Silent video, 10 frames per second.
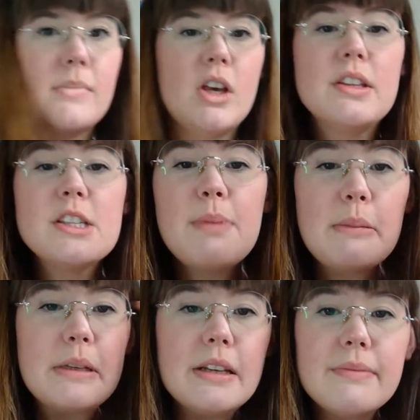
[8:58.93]
Oh, that's
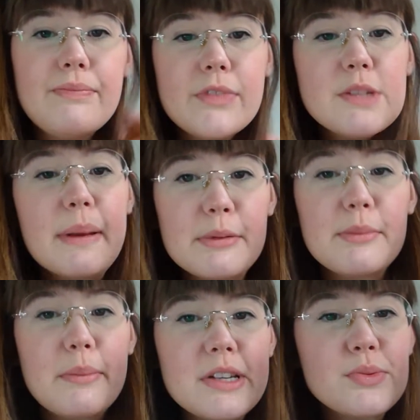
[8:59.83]
probably
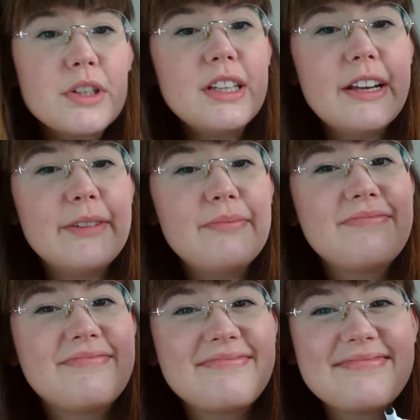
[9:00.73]
my best one yet.
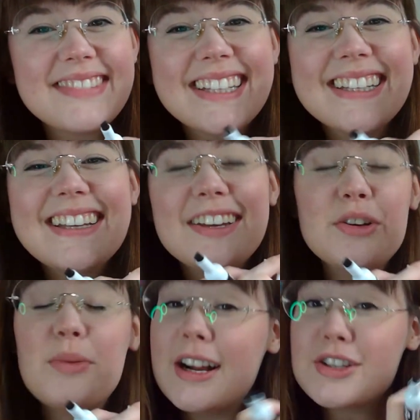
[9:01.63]
I don't
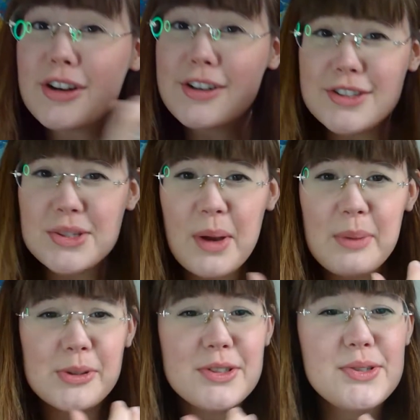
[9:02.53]
know why drawing all this
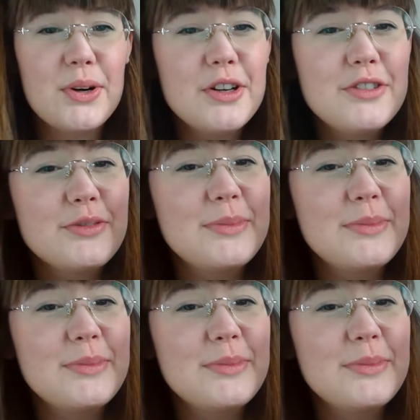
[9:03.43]
whiteboard is so hard for